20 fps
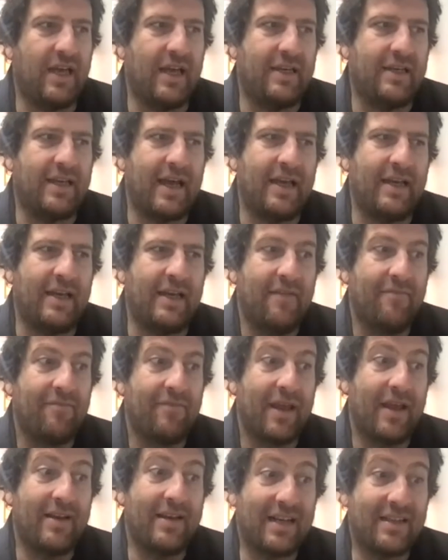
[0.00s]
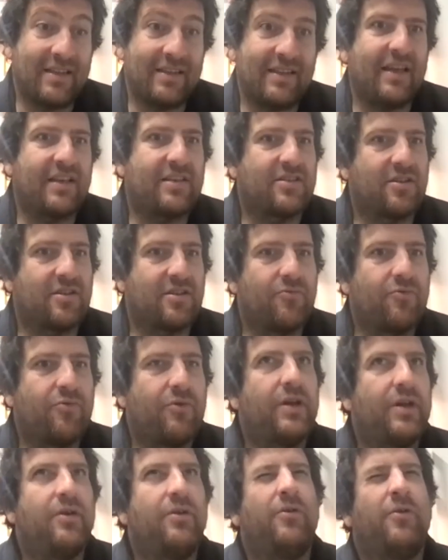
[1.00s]
and, and and that takes some
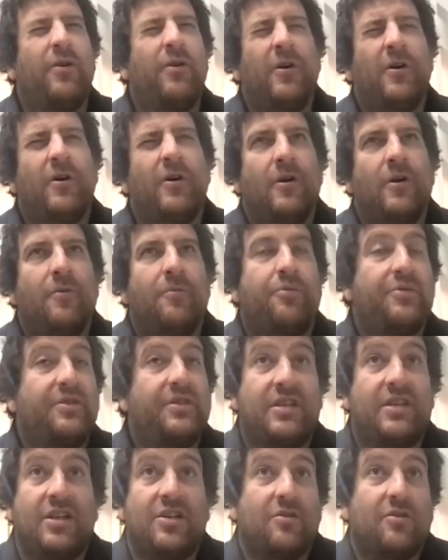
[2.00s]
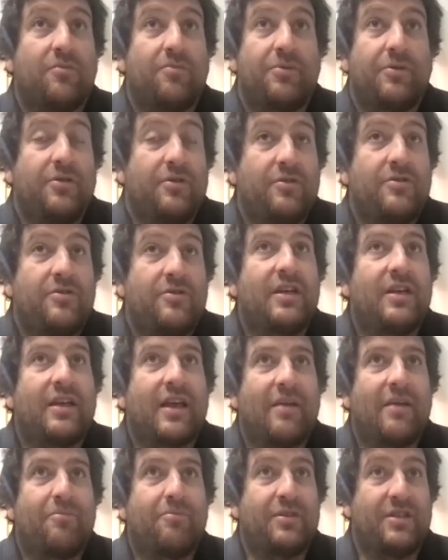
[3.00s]
real precision producing
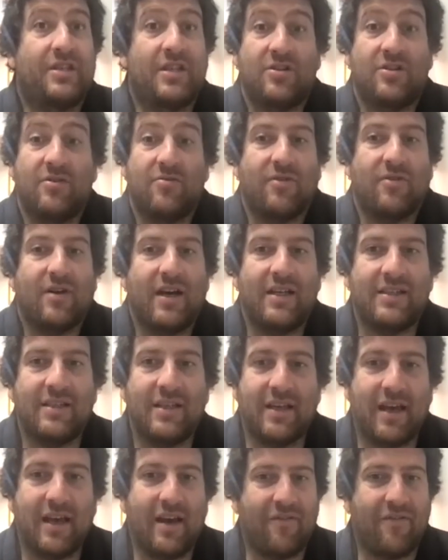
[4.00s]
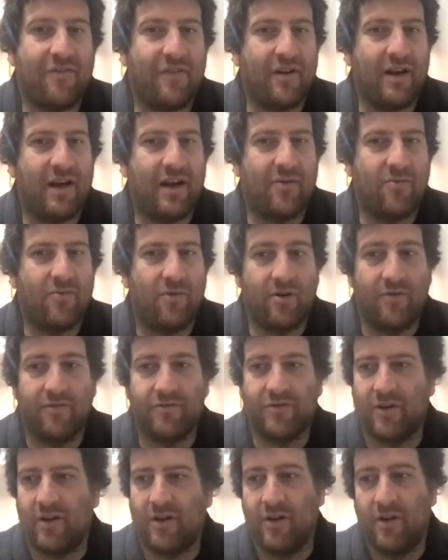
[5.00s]
and precision writing. And I feel like one of
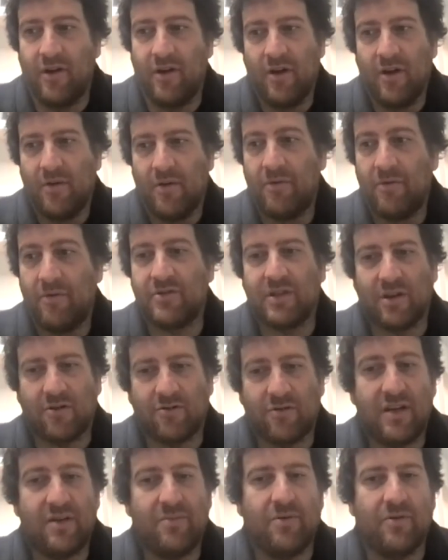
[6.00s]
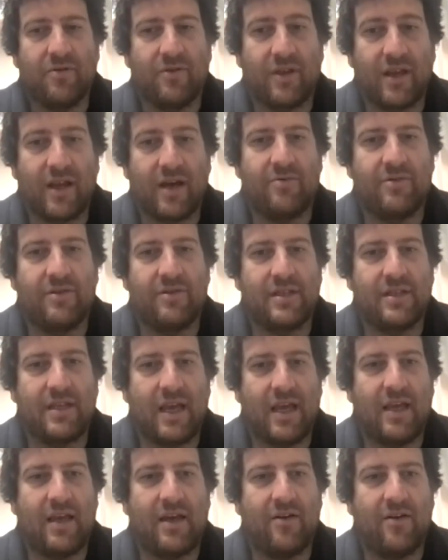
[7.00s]
the most incredible thing I would
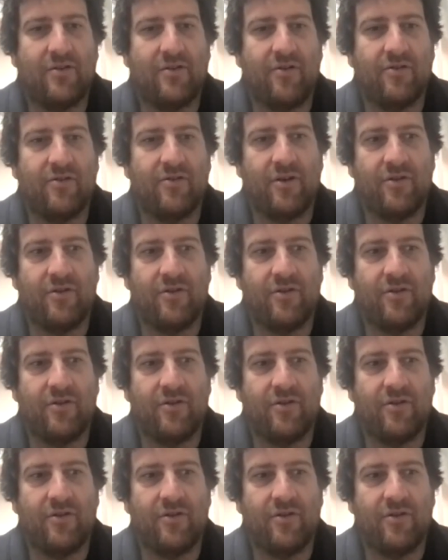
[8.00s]
say on, on,